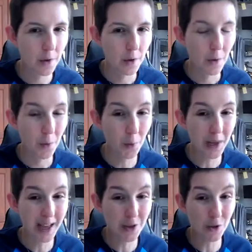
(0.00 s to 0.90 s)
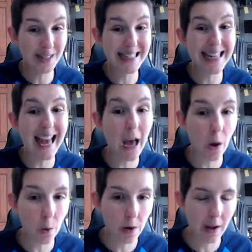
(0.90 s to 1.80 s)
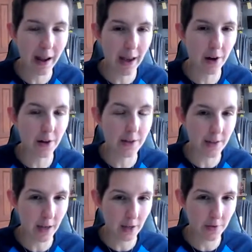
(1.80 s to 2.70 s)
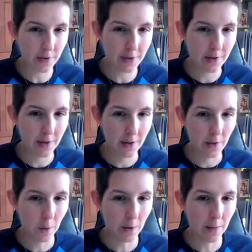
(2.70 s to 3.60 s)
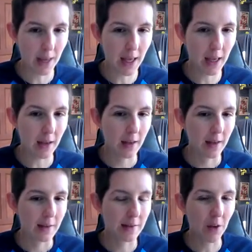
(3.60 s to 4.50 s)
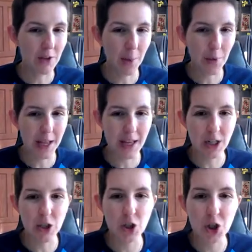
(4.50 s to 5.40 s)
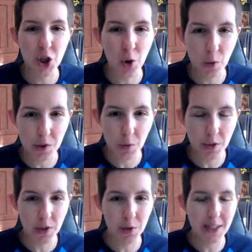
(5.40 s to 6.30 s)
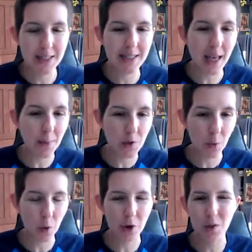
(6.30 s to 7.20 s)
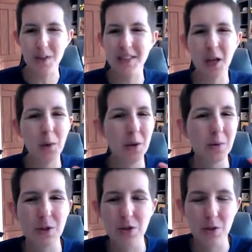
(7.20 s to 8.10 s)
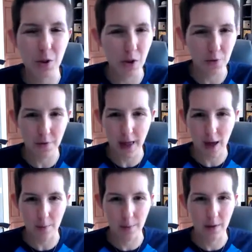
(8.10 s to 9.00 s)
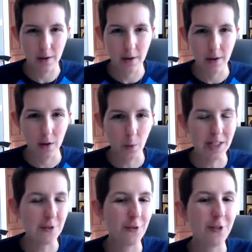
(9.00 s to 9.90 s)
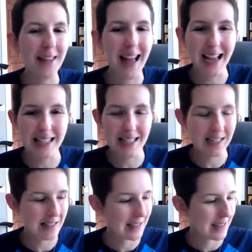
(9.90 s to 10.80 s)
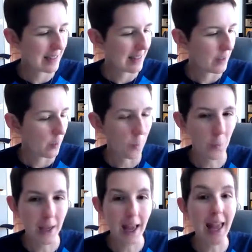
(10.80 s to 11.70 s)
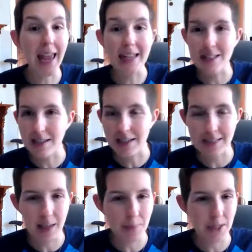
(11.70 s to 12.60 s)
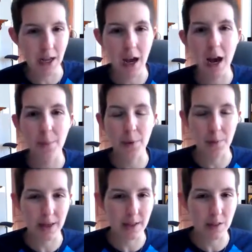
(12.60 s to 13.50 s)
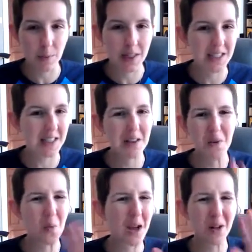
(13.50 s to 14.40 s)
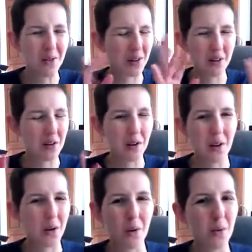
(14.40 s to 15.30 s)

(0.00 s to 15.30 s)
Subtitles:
where we get too down on ourselves. We make self-deprecating jokes. We don't accept awards. We say we don't deserve them. We deflect. We hate accepting compliments because, oh, wow, no,